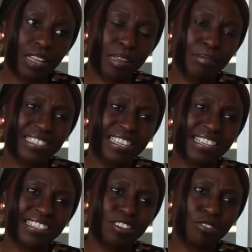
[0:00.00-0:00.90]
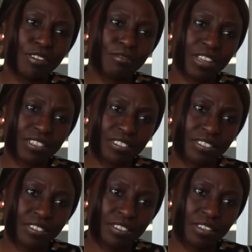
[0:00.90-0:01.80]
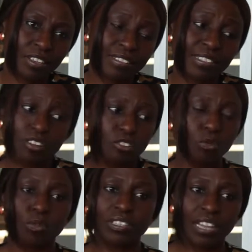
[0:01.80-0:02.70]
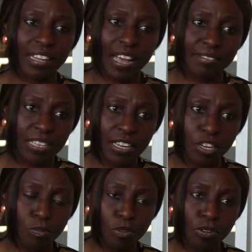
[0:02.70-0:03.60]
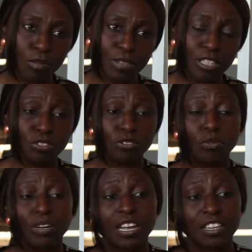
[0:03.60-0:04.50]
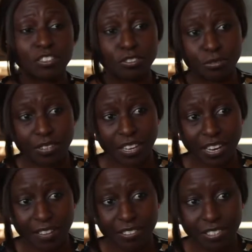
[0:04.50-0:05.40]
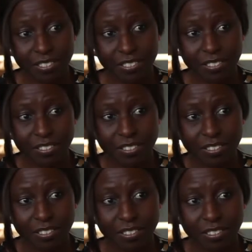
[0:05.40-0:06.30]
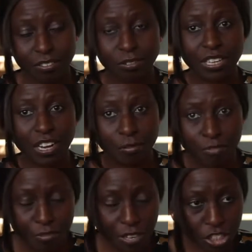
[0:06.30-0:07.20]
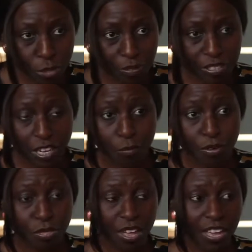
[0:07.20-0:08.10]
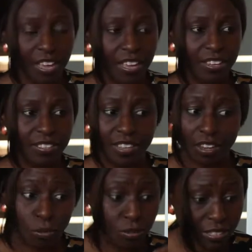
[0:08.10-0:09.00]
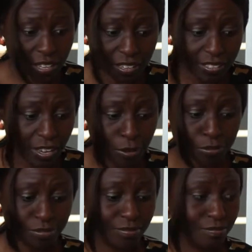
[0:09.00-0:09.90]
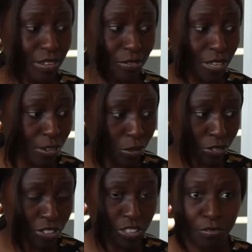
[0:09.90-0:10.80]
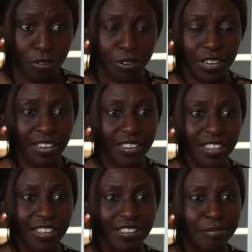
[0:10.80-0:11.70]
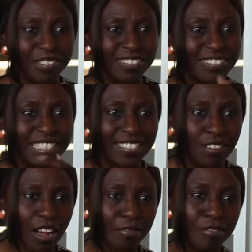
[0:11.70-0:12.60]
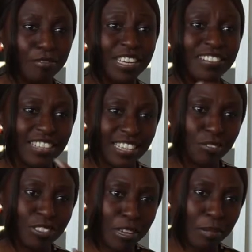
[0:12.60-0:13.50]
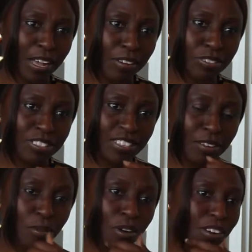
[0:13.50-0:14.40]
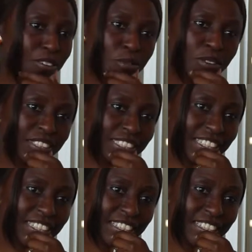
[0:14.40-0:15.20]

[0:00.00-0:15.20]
let me say they're sitting on the fence. Because now they don't want that lifestyle anymore, but they don't know what else to do with their lives. So they come for fellowship every time we're there, and they always tell us how they really want to serve God, and because they don't have the faith yet to step out and walk on water.